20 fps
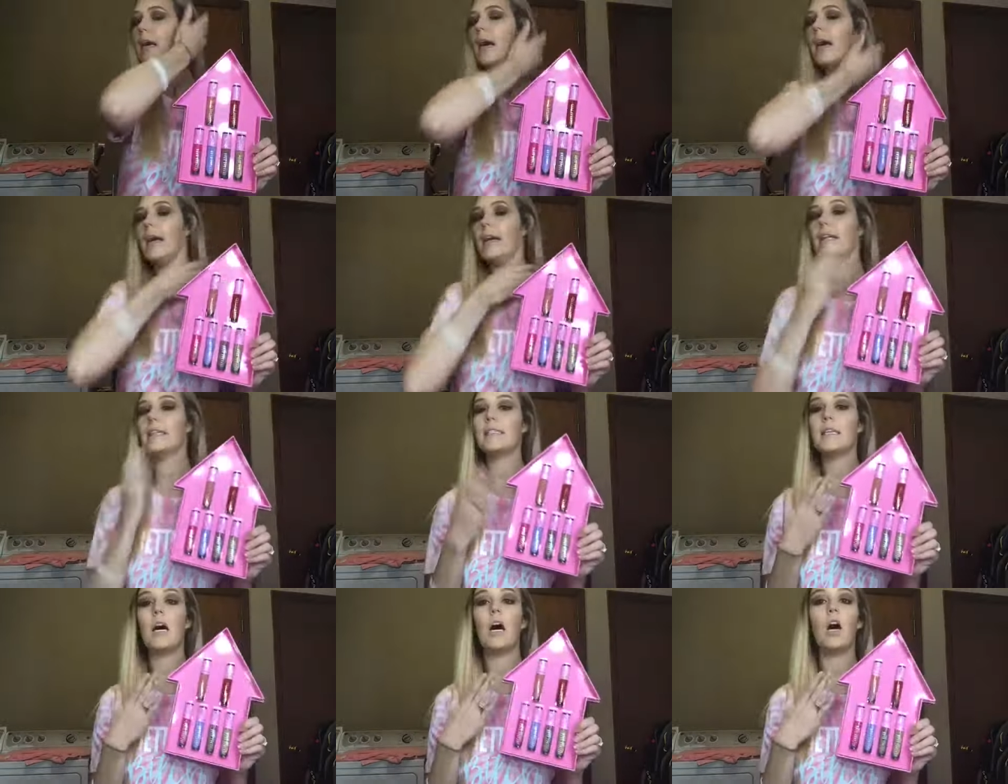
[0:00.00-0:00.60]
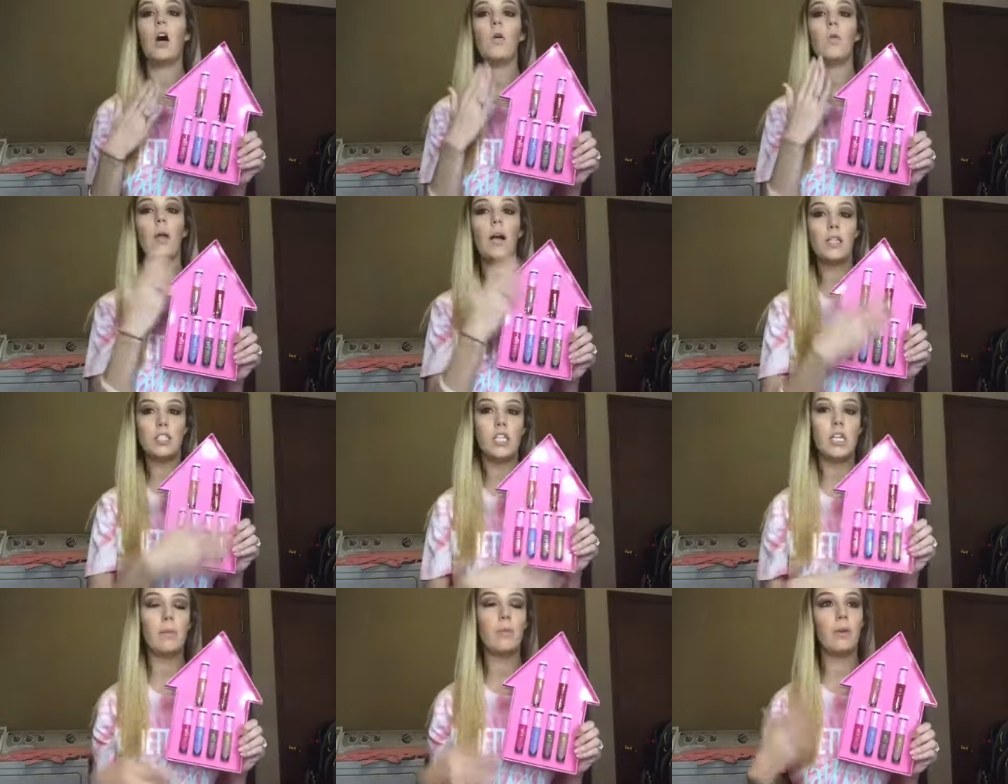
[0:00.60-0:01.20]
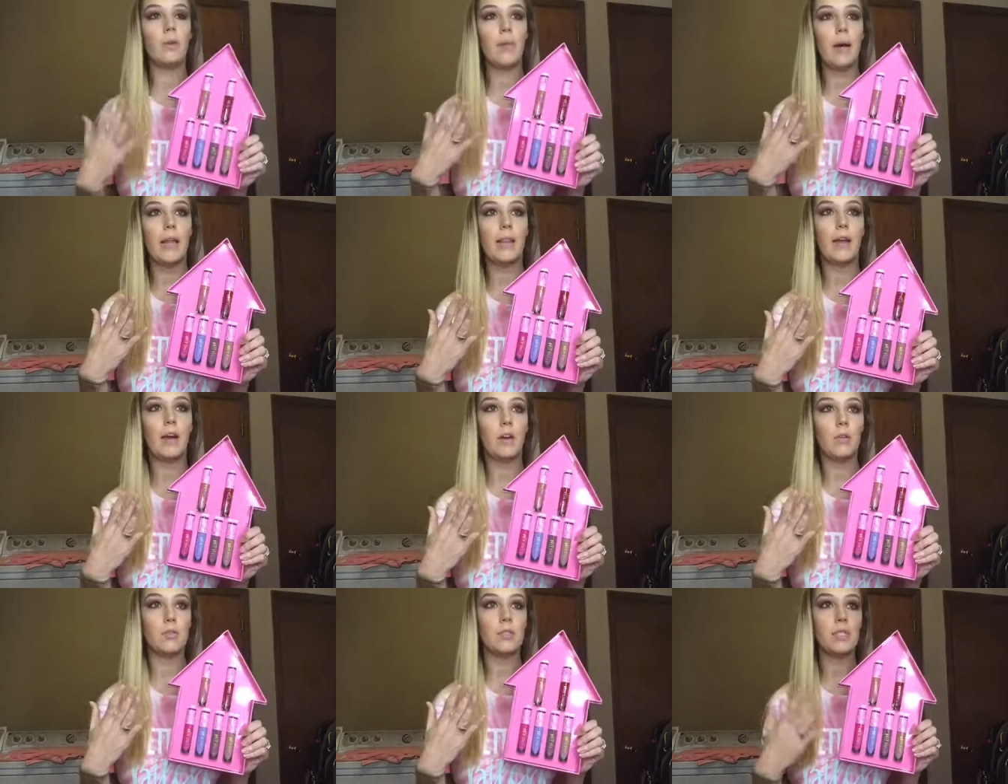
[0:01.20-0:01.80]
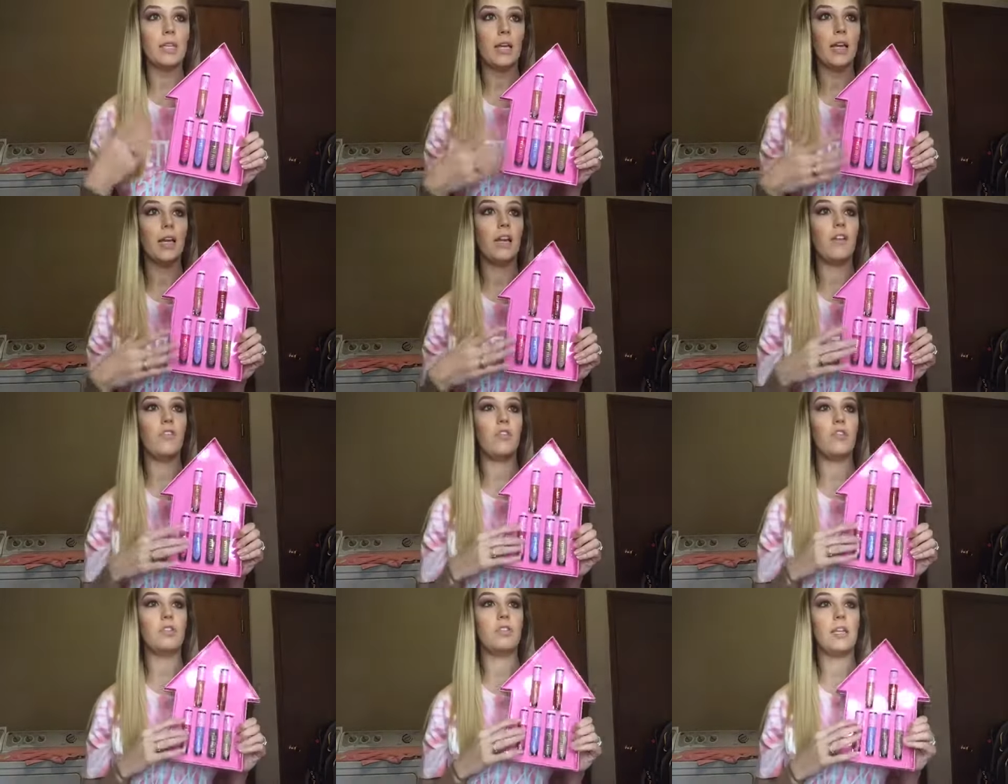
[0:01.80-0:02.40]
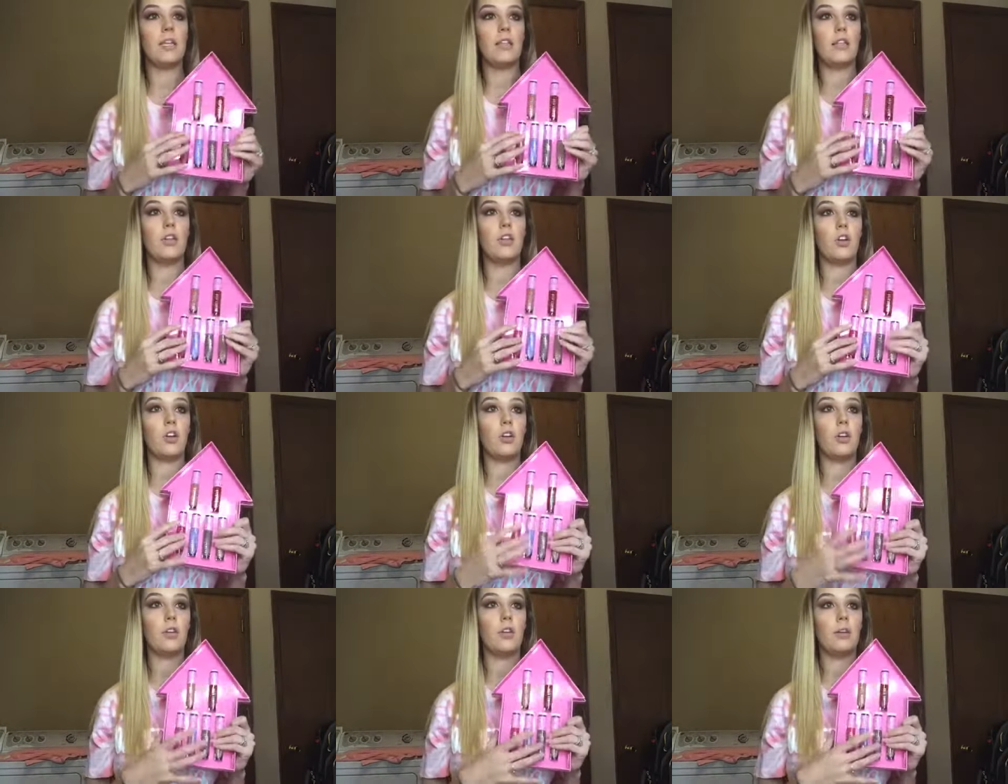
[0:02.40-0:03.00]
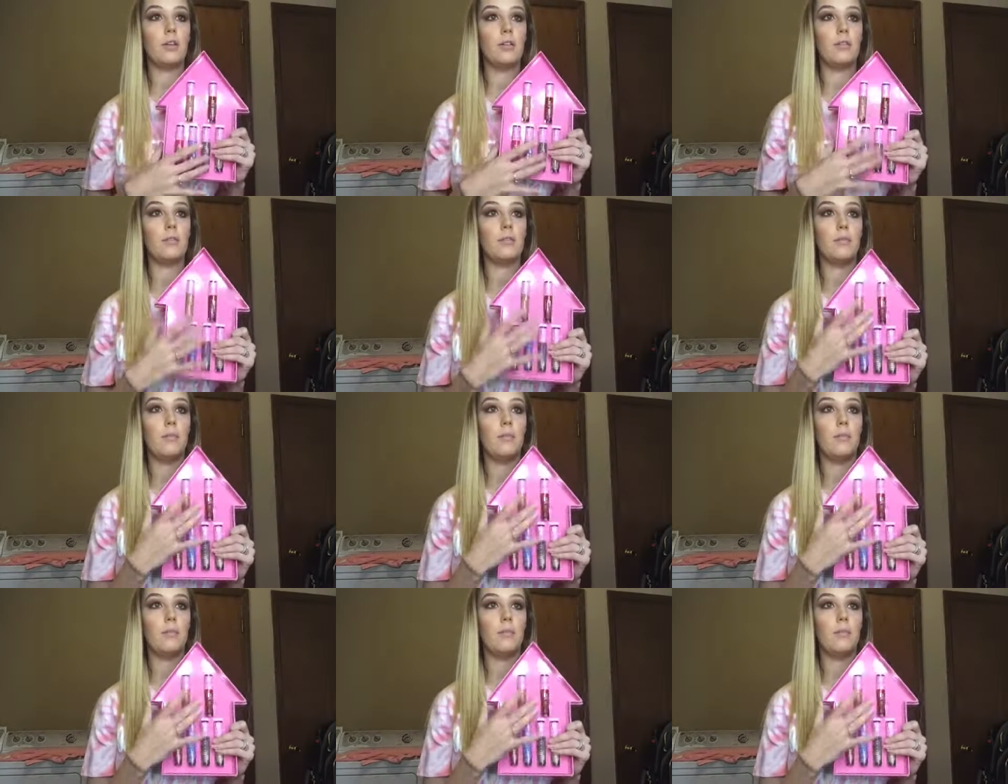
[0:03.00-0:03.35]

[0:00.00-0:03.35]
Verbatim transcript: And it's a whole lot cheaper to buy the whole set if you see that you're going to